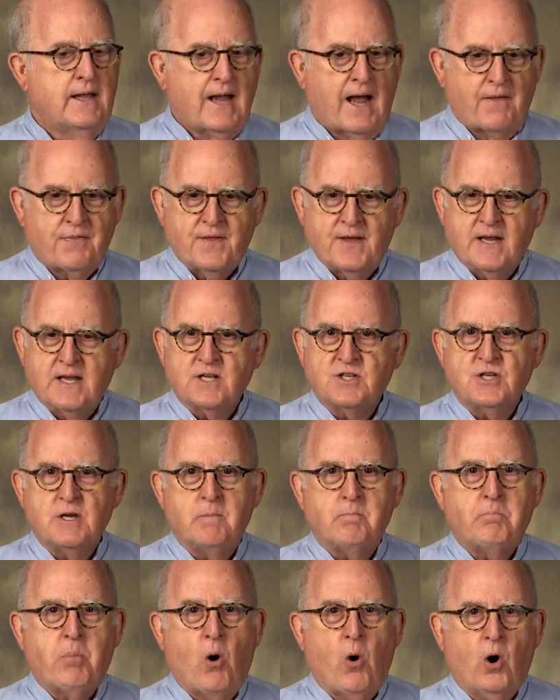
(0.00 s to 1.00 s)
I think it's
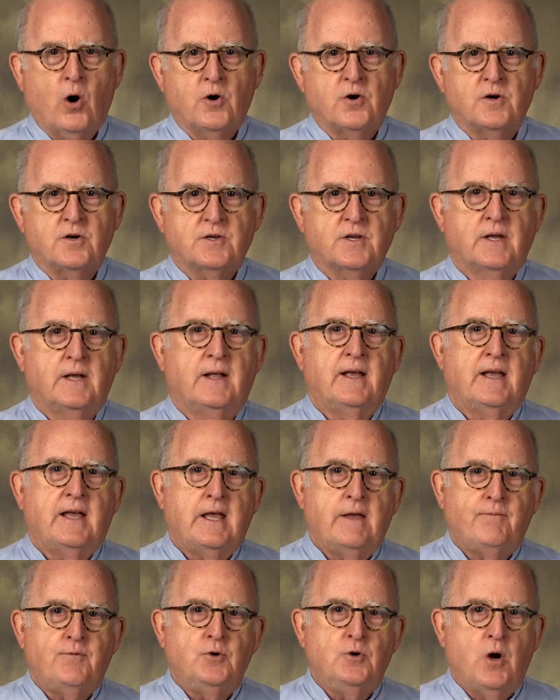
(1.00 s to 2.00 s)
important,
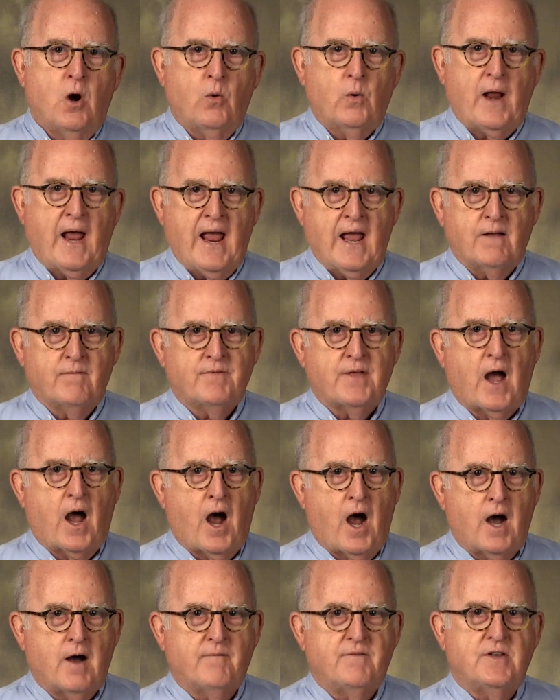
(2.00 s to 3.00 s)
if you don't have the
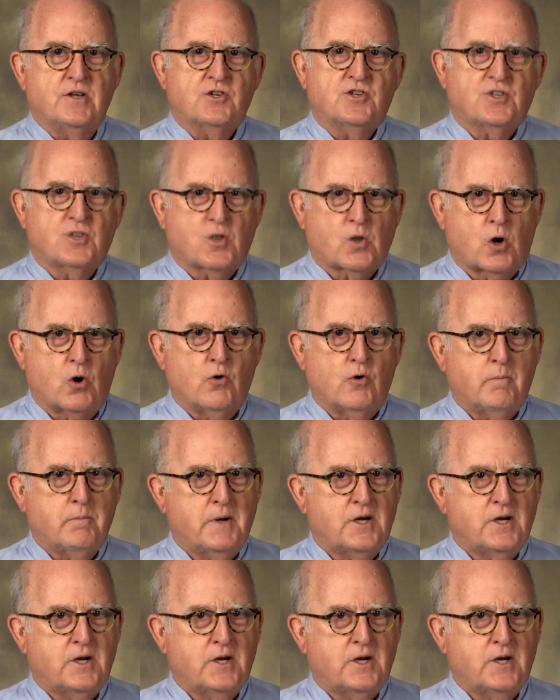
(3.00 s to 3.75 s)
obvious stroke,